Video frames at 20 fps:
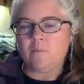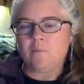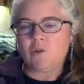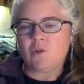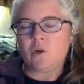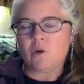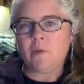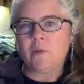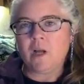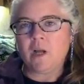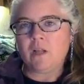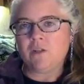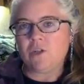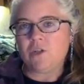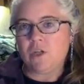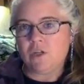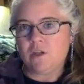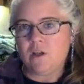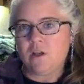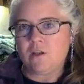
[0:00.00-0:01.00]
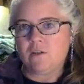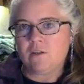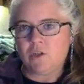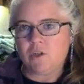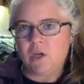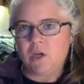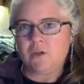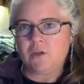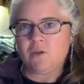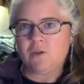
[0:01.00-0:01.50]
terminology does
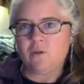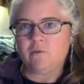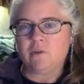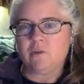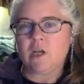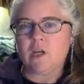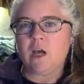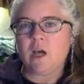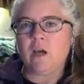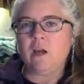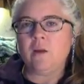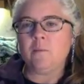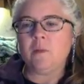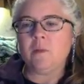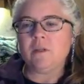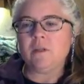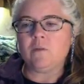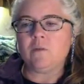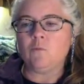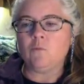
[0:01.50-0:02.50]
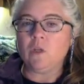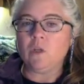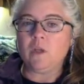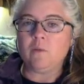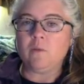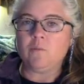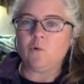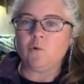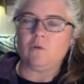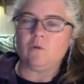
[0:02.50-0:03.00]
change over time in some really
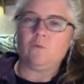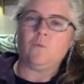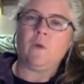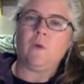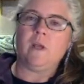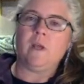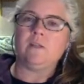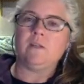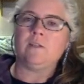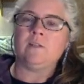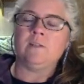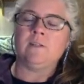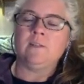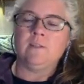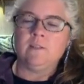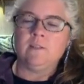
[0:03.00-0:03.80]
important ways.